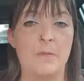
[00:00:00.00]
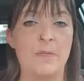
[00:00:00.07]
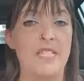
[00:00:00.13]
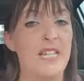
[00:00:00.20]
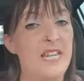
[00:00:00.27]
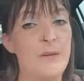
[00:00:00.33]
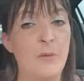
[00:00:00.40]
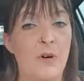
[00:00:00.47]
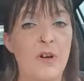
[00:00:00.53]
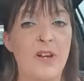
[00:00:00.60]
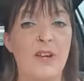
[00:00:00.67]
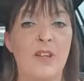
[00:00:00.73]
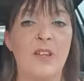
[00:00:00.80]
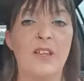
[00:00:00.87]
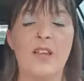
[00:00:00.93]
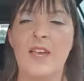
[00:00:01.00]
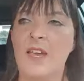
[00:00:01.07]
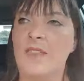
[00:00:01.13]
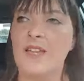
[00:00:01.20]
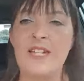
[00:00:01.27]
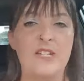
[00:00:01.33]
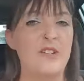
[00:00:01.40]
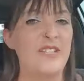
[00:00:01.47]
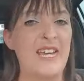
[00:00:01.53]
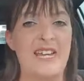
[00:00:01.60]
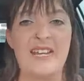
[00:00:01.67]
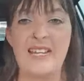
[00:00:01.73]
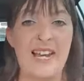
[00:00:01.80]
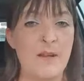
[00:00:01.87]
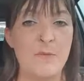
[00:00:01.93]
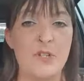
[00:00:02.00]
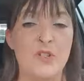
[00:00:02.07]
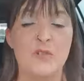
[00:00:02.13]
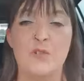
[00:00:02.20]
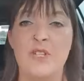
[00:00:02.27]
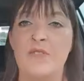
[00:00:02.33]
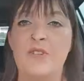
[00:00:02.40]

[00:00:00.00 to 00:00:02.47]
sleep oil, they do daily capsules.